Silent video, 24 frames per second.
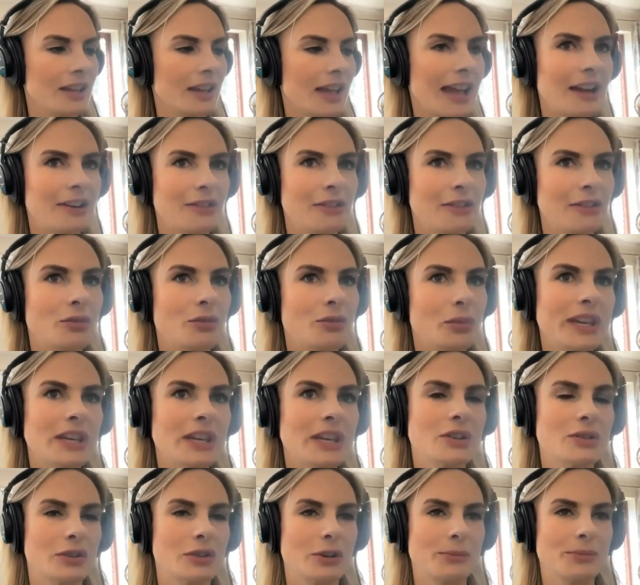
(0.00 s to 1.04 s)
our own
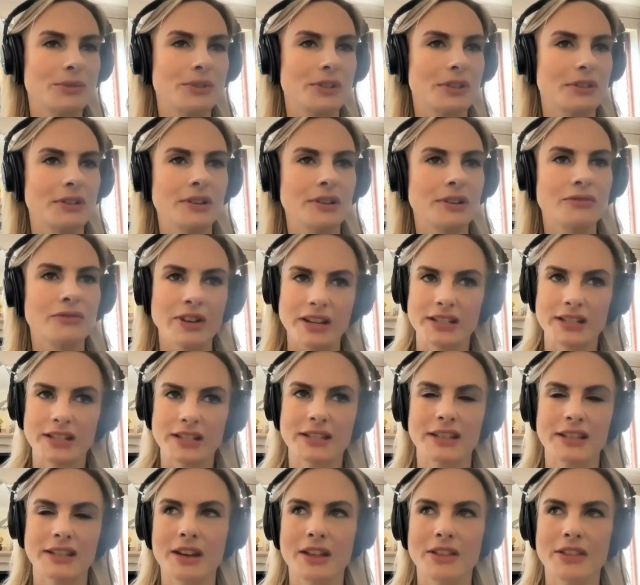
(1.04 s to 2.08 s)
wheat crops are at
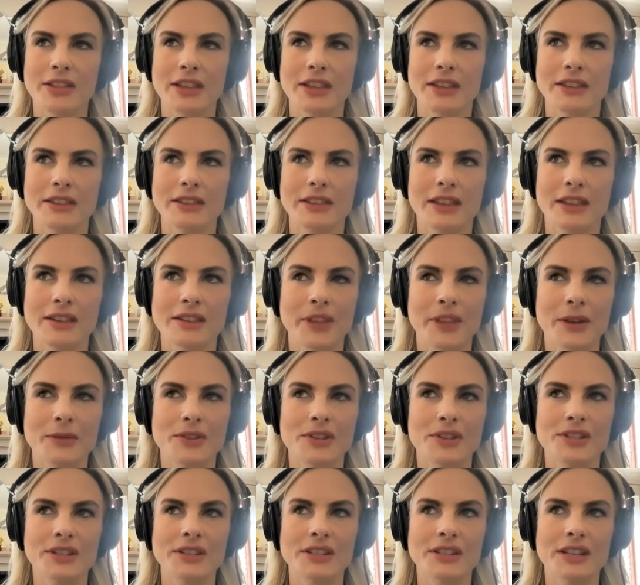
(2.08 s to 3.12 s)
risk. I think there was
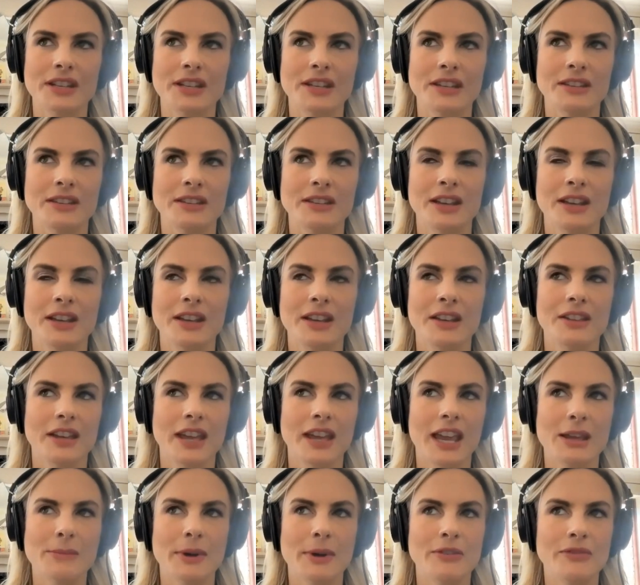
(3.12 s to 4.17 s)
a study
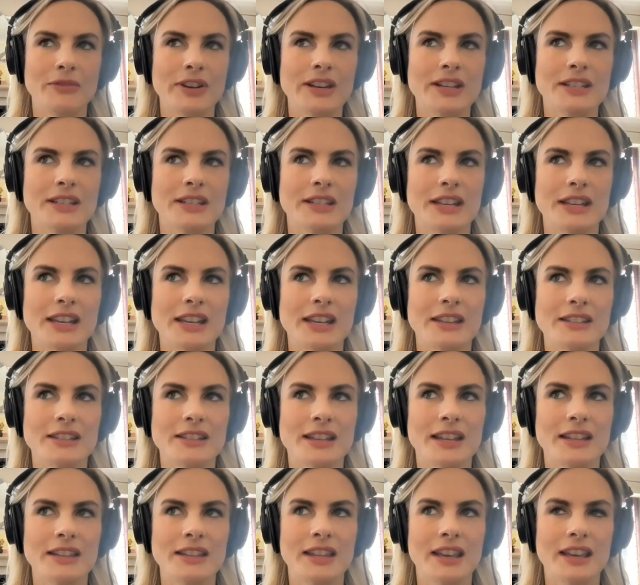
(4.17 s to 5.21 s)
that came out recently that
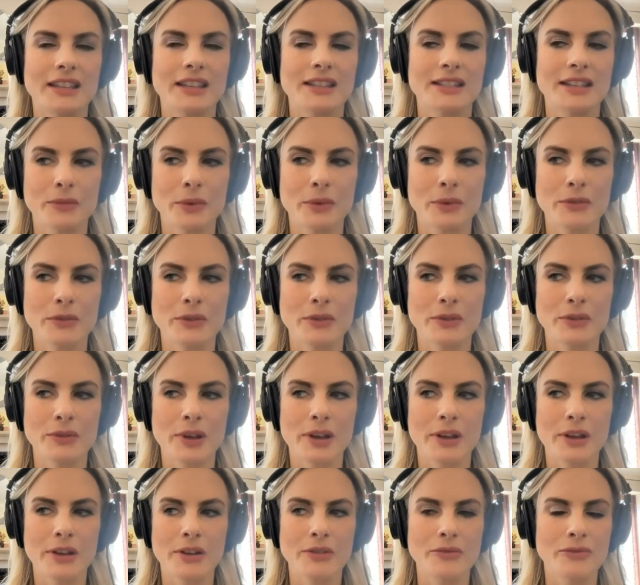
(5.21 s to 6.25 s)
said that we were
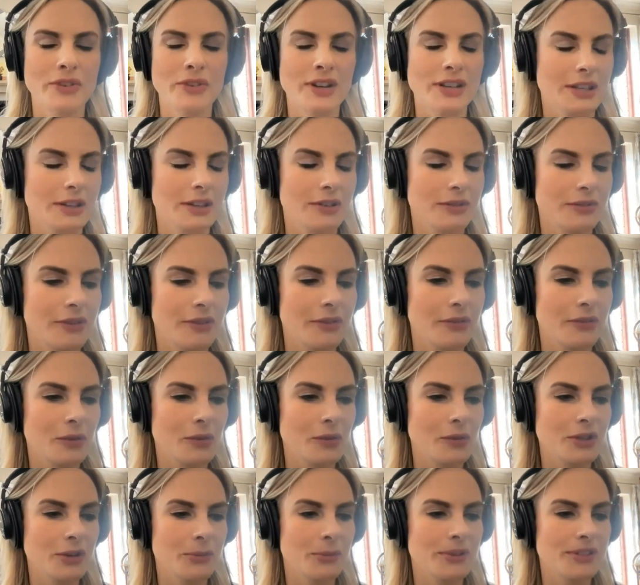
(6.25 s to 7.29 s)
at risk of a
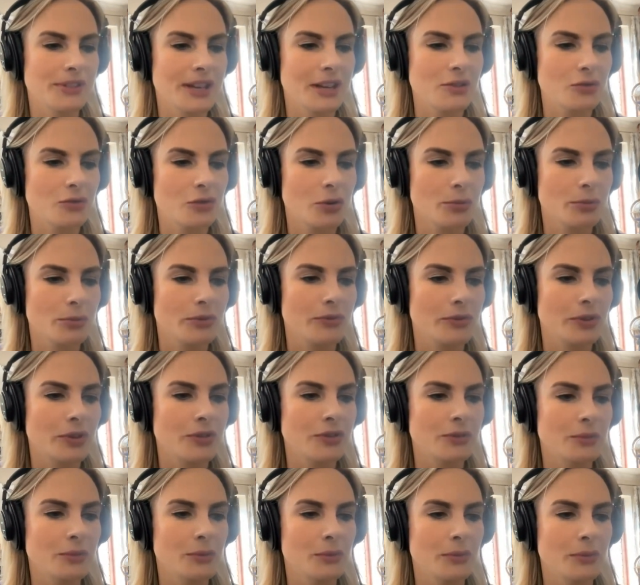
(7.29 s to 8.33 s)
40% drop of
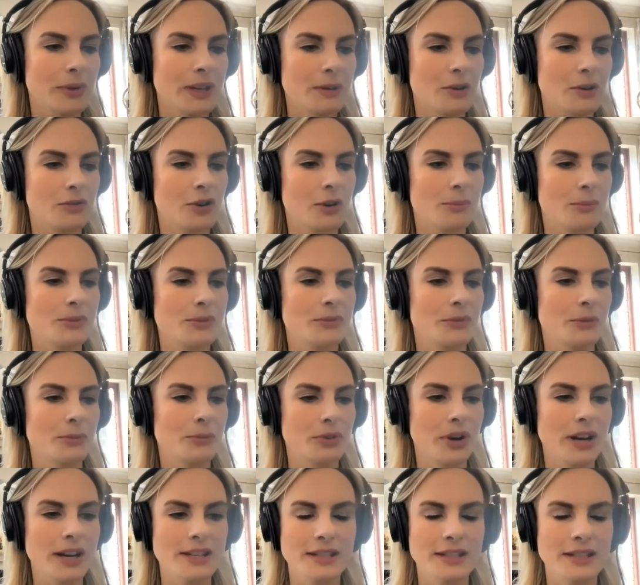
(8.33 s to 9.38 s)
usable wheat crops for
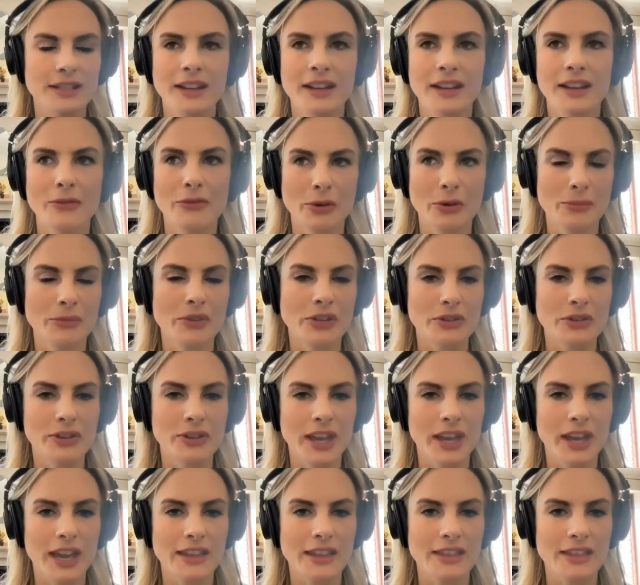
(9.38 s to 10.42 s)
bread from the
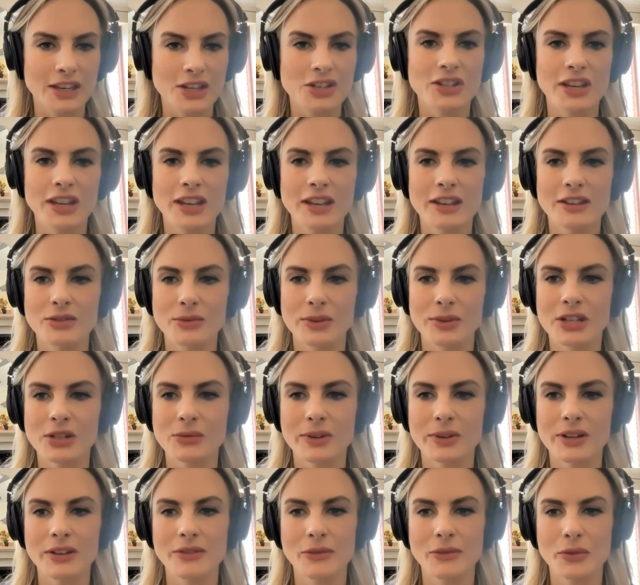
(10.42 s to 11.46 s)
UK this year,
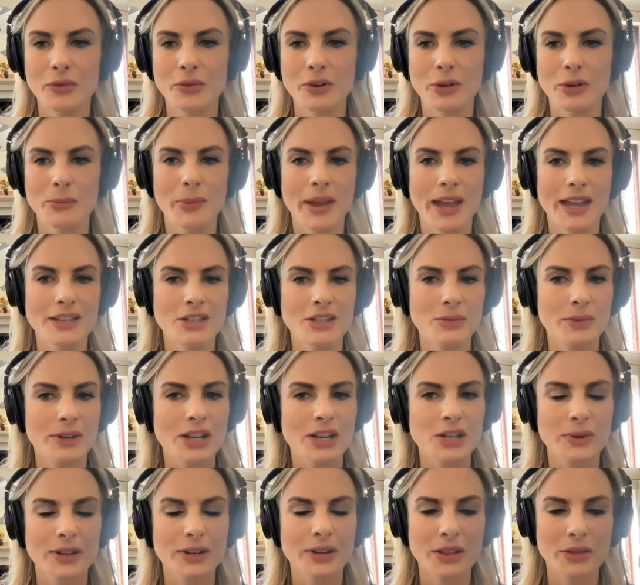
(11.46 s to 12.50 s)
2024, compared to
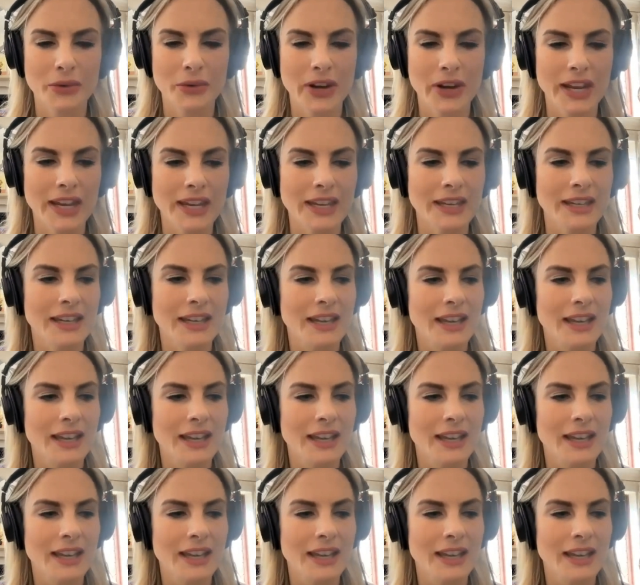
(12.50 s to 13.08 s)
2023.